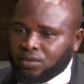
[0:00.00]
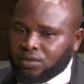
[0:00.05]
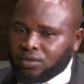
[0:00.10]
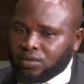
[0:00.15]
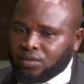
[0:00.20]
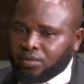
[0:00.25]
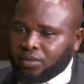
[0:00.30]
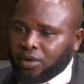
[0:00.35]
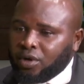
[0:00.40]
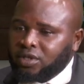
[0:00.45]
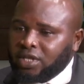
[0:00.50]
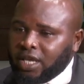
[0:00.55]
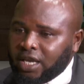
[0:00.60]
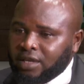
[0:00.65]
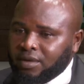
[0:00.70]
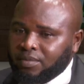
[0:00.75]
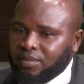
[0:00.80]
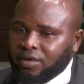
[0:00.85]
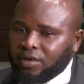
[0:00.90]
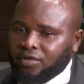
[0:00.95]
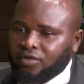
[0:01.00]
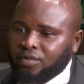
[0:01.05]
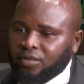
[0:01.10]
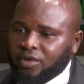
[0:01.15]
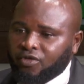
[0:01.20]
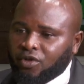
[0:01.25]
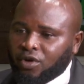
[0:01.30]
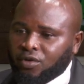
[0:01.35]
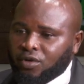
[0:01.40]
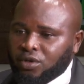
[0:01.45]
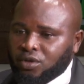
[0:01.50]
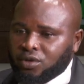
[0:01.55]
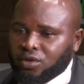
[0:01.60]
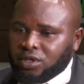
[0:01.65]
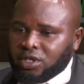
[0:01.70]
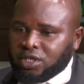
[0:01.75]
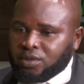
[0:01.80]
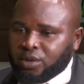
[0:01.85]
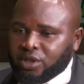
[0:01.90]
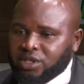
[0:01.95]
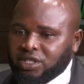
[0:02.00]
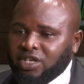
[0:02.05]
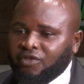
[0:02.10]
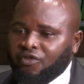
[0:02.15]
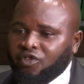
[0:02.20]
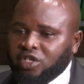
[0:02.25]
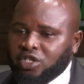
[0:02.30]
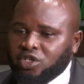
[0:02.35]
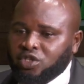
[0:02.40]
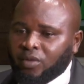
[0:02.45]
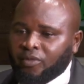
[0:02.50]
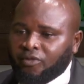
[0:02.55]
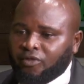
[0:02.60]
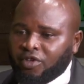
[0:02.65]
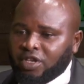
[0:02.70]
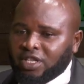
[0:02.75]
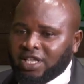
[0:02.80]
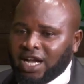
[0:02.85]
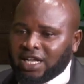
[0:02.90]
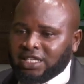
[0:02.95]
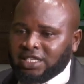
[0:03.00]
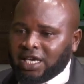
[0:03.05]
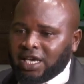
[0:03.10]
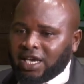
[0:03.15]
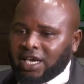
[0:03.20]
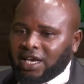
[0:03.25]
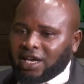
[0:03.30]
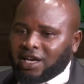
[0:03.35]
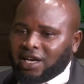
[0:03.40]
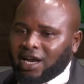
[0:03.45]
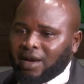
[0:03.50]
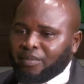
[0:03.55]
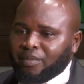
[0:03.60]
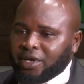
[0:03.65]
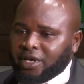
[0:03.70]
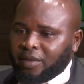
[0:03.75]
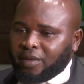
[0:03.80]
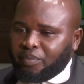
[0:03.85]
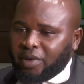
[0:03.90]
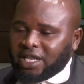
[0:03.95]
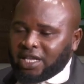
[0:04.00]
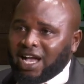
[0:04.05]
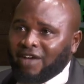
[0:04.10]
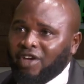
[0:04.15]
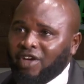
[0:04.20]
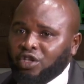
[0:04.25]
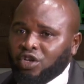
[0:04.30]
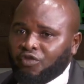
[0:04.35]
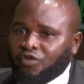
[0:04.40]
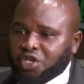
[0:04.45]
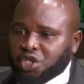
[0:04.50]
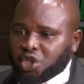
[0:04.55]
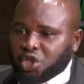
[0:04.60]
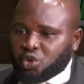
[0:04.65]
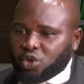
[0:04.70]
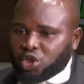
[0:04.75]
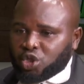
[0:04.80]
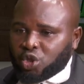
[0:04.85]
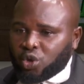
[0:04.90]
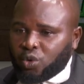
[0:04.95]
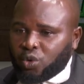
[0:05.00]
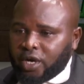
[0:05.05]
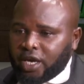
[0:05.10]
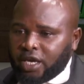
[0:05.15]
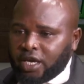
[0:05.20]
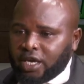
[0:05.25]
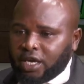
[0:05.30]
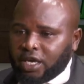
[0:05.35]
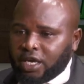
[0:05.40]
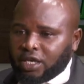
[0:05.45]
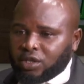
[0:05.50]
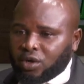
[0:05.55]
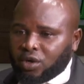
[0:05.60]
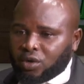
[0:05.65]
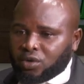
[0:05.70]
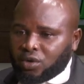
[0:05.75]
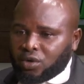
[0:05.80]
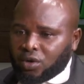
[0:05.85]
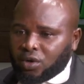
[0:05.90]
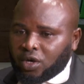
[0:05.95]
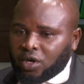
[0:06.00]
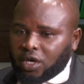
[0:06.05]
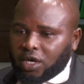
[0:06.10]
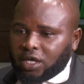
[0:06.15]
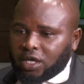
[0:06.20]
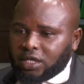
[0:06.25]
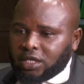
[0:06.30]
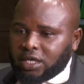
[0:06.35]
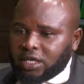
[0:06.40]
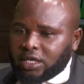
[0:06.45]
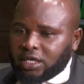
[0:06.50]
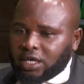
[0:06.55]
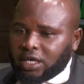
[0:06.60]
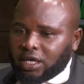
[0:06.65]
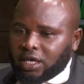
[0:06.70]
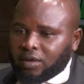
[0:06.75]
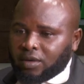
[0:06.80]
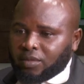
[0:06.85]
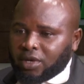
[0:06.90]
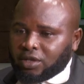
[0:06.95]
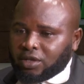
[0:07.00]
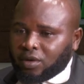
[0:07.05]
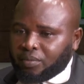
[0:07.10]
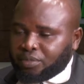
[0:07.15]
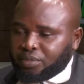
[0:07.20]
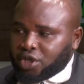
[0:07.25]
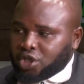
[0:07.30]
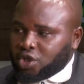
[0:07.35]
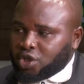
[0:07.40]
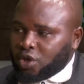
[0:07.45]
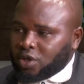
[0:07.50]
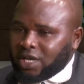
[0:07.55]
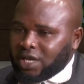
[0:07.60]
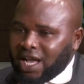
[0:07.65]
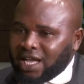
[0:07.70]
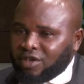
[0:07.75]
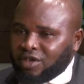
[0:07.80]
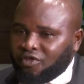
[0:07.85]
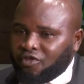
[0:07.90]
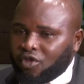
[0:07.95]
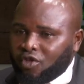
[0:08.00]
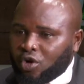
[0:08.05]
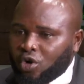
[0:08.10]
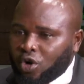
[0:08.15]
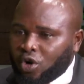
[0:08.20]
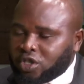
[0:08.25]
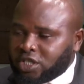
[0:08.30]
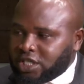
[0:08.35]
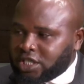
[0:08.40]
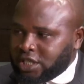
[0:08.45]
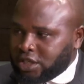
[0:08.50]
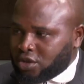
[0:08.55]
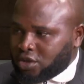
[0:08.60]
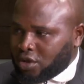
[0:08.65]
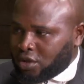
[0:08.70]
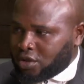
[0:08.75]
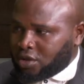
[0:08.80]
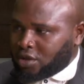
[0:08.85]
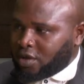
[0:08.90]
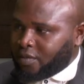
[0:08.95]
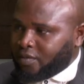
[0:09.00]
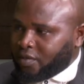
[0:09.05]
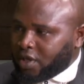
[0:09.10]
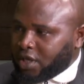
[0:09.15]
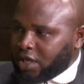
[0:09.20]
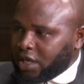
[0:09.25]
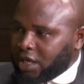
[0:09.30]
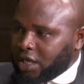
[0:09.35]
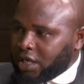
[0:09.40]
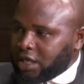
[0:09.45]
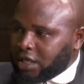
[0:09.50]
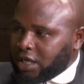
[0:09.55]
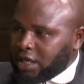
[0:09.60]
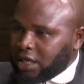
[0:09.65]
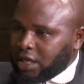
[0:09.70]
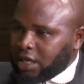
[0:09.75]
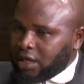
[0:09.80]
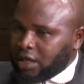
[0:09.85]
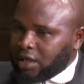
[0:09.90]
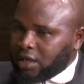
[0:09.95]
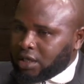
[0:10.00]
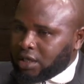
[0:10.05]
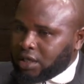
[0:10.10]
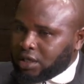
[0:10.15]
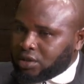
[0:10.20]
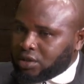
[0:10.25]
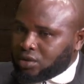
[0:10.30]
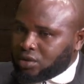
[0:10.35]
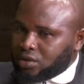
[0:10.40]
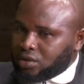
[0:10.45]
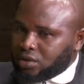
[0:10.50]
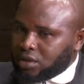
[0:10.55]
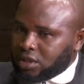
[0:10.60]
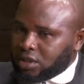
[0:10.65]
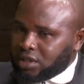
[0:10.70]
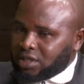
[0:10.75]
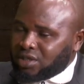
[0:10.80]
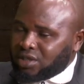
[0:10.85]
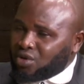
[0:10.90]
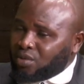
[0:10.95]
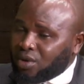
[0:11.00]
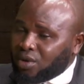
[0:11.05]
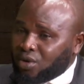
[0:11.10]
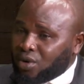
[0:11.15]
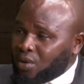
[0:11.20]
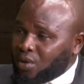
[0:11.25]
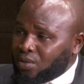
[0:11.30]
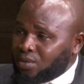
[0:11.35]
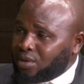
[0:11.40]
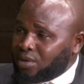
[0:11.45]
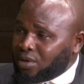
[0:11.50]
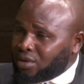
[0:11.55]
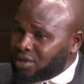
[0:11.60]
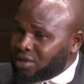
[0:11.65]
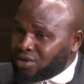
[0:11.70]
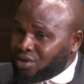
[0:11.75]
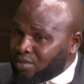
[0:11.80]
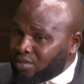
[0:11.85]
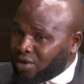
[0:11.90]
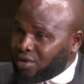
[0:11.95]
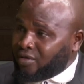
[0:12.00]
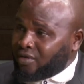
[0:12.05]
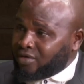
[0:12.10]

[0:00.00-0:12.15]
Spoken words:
but then even before going to this body, if it's something that can be repaired, I've heard of a situation where a doctor did an operation and he forgot scissors in the is this stomach or the stomach of the